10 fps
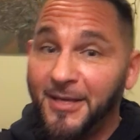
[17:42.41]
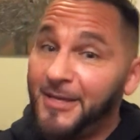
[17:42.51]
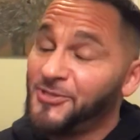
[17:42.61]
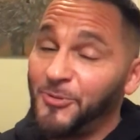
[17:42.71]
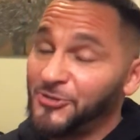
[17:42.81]

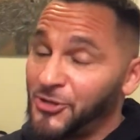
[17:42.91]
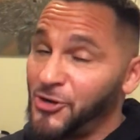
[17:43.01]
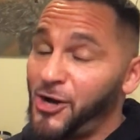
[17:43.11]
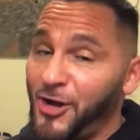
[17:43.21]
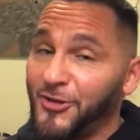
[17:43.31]
It's supposed to cook
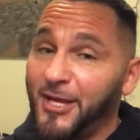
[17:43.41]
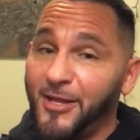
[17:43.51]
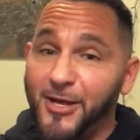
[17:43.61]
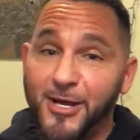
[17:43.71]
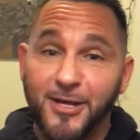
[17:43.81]
all night
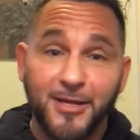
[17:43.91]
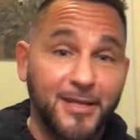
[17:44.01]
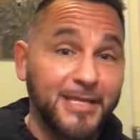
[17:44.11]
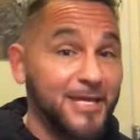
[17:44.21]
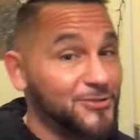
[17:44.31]
long on
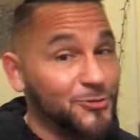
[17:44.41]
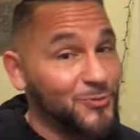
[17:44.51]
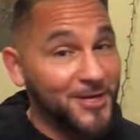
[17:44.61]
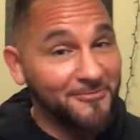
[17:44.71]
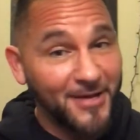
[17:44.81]
like
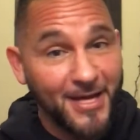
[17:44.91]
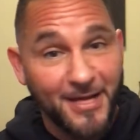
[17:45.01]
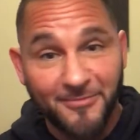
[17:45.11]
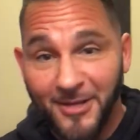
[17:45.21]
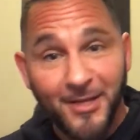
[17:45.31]
225